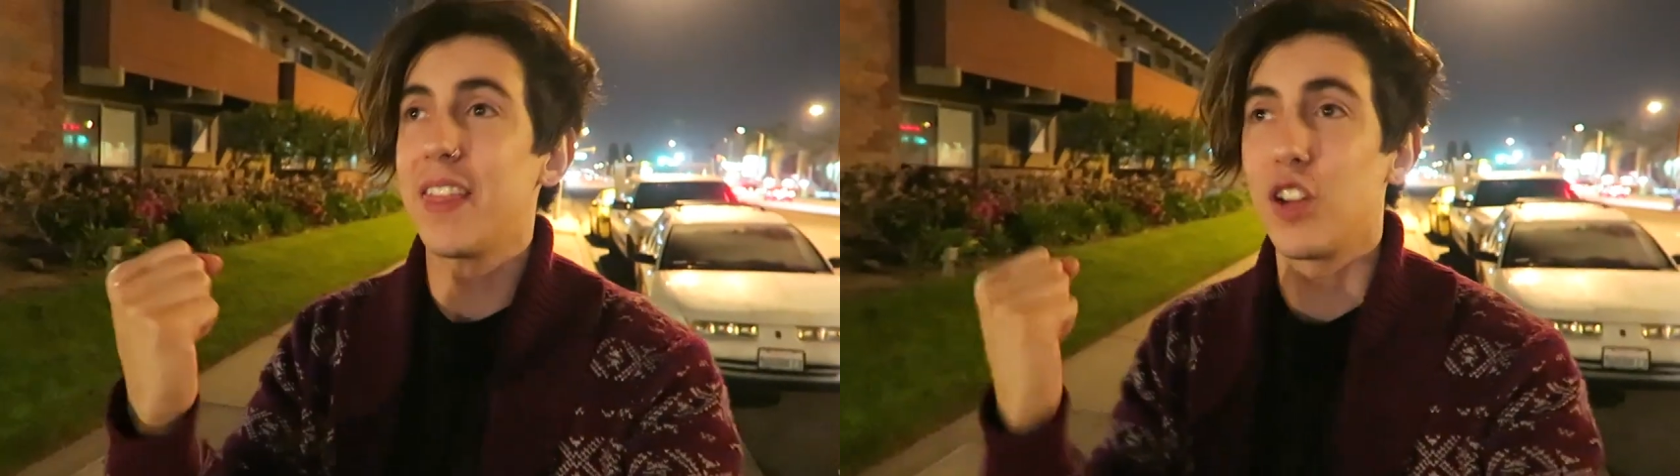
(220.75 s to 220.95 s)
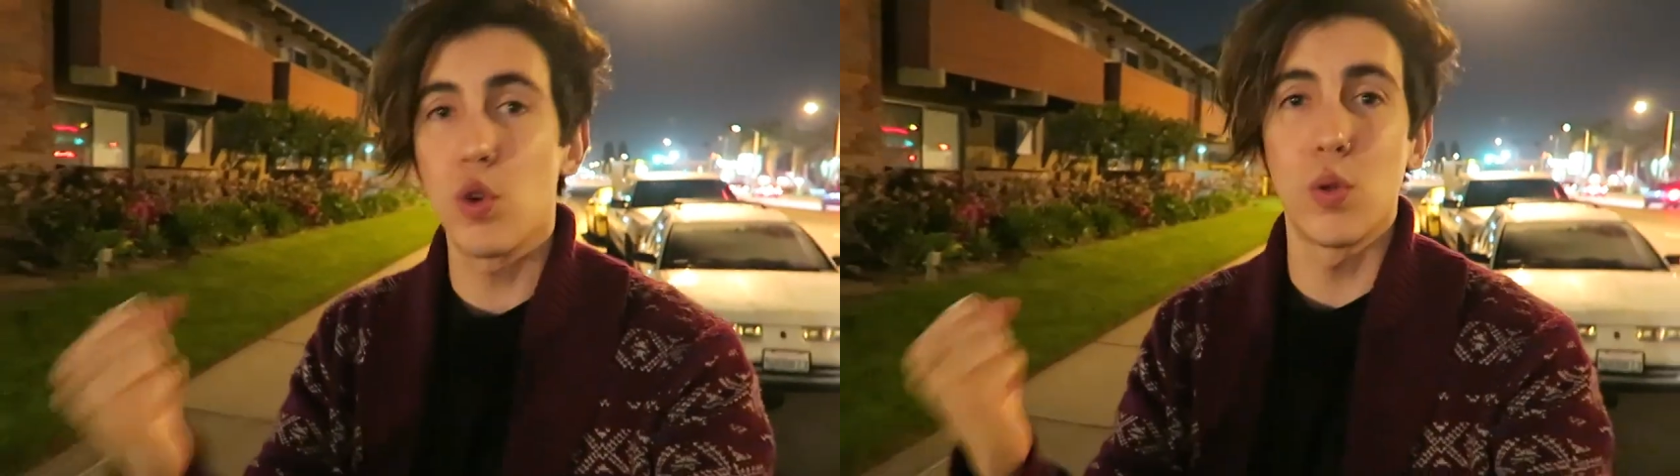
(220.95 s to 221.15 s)

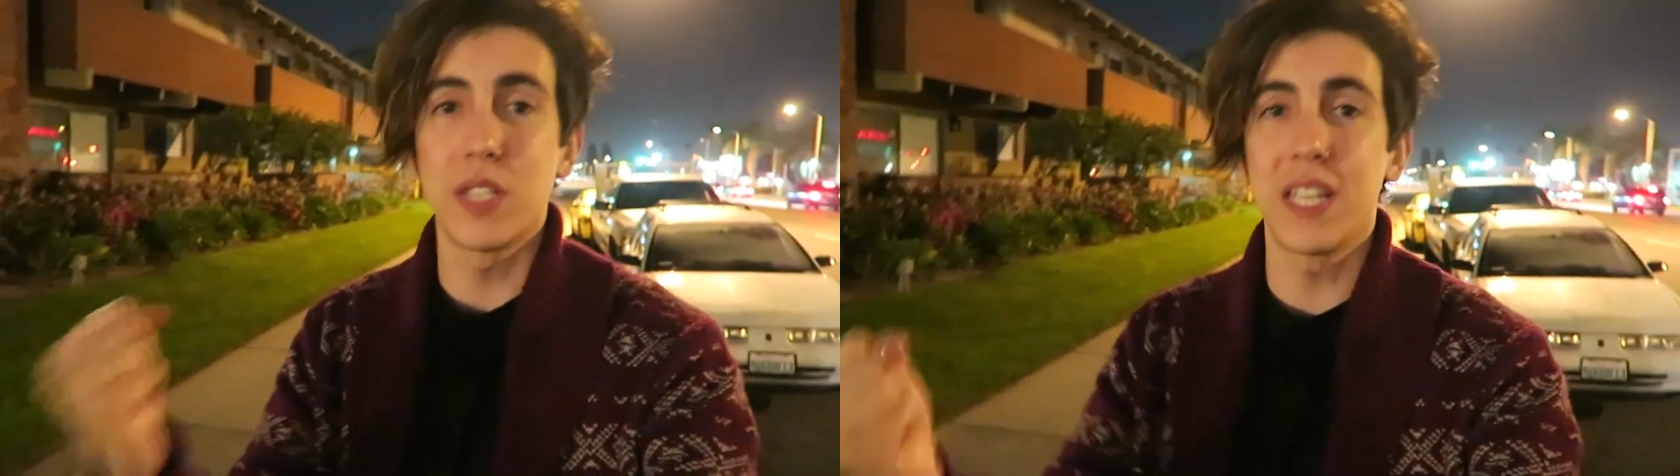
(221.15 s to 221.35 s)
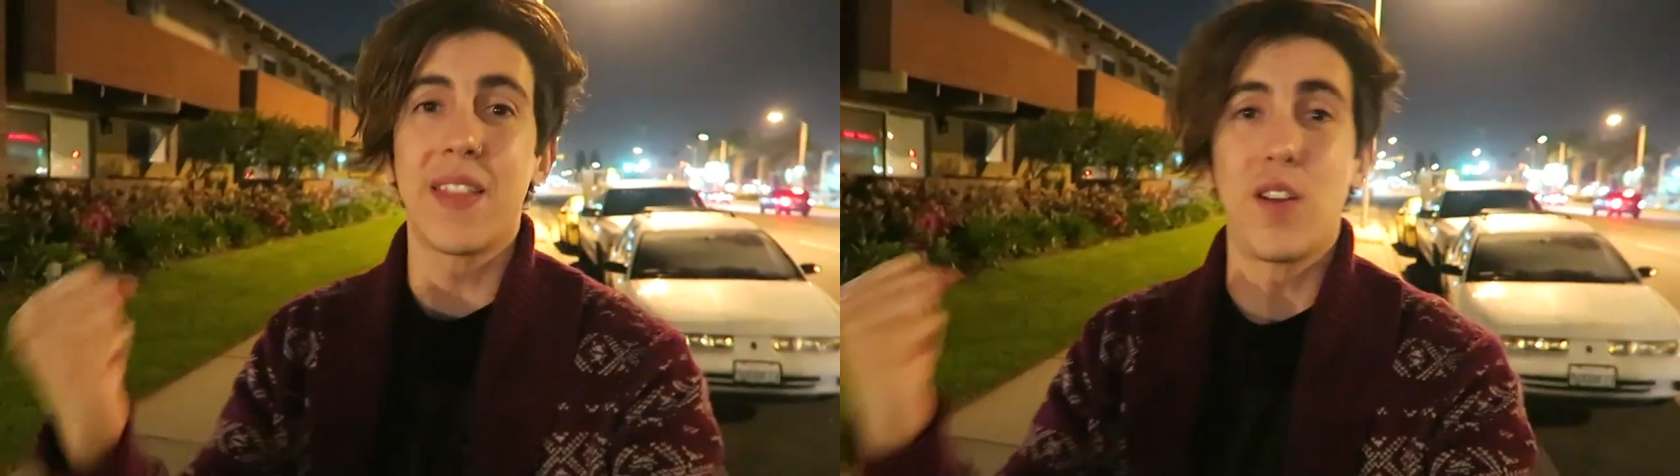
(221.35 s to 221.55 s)
the
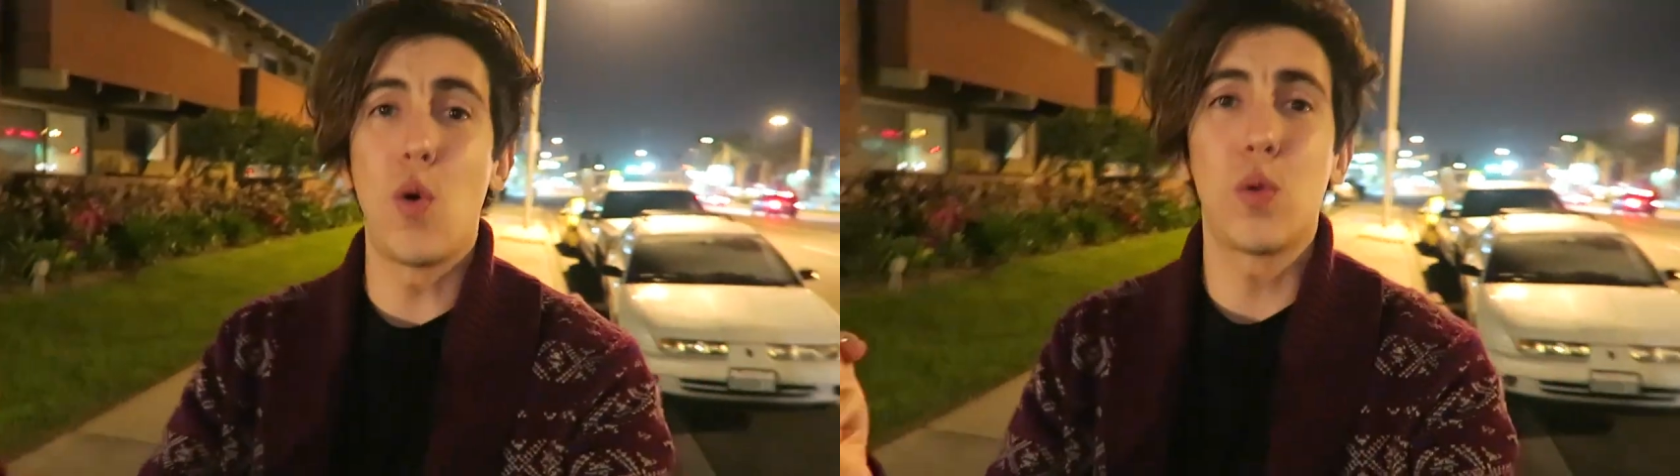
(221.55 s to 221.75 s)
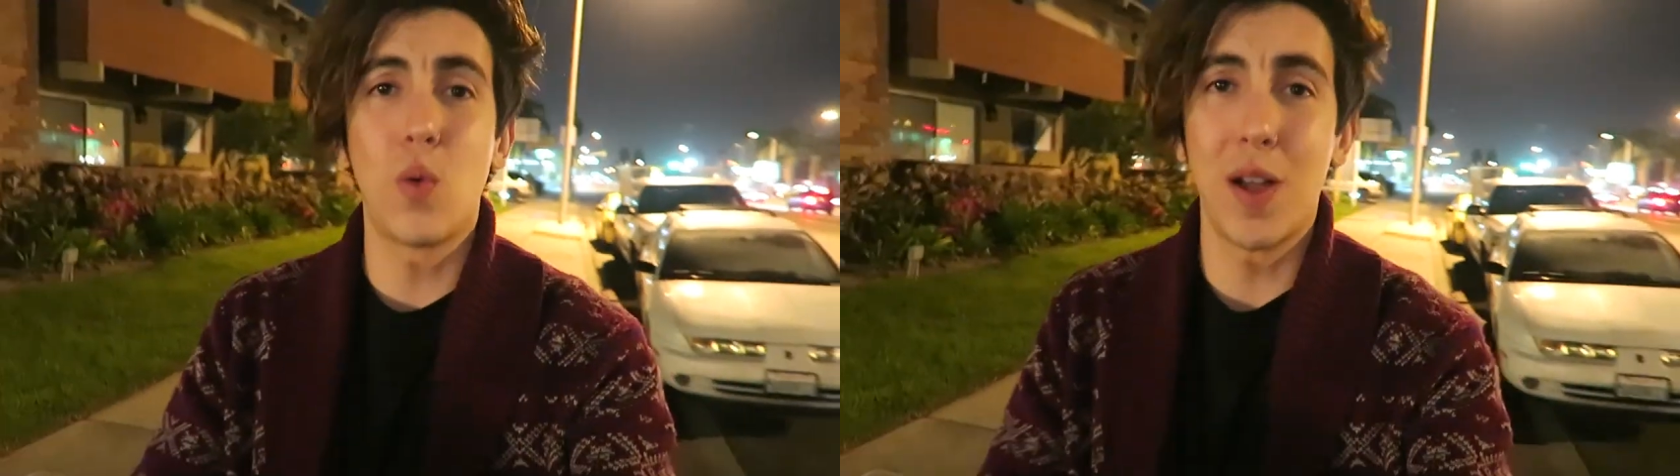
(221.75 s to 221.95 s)
coolest thing in the
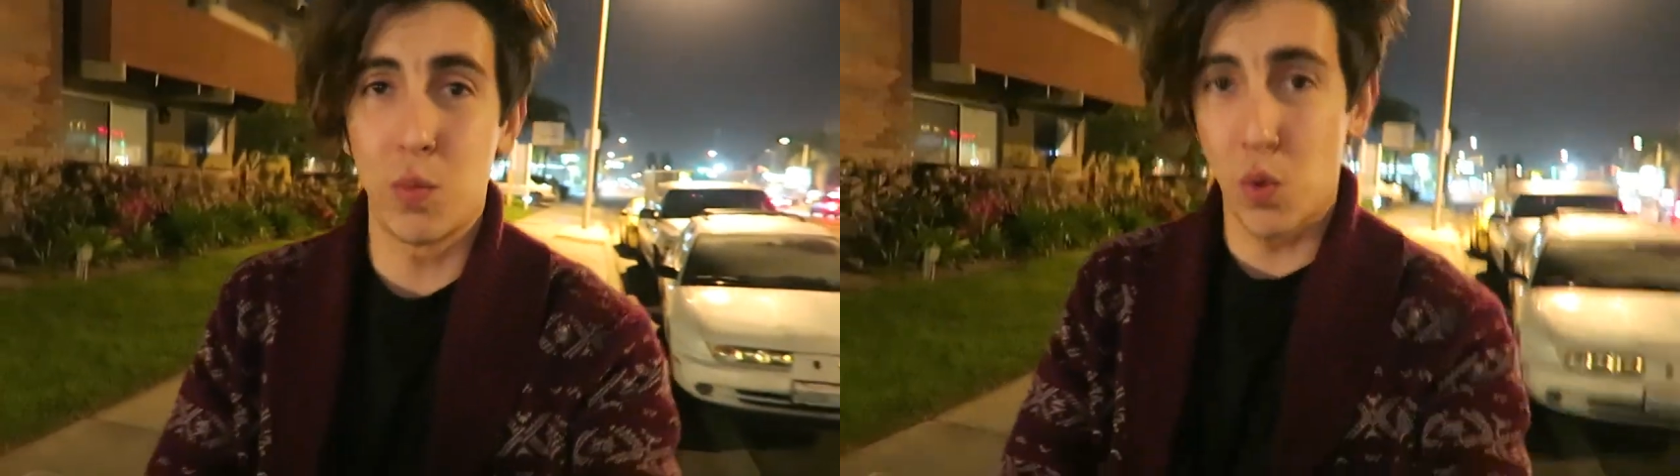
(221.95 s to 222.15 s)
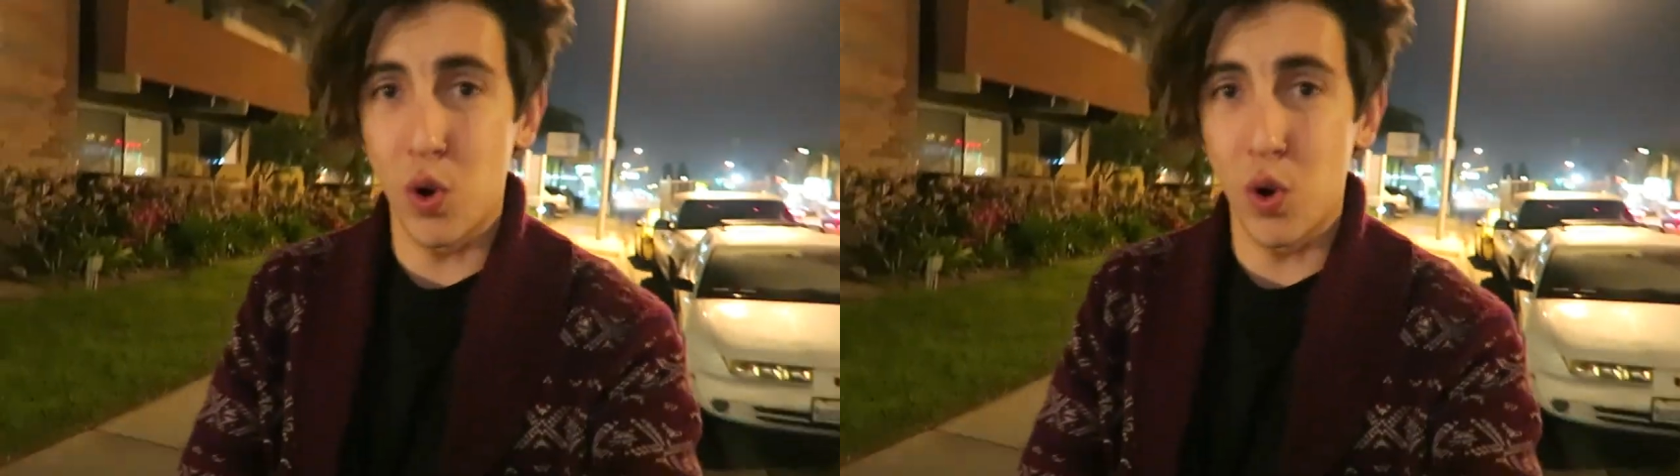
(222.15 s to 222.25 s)
whole wide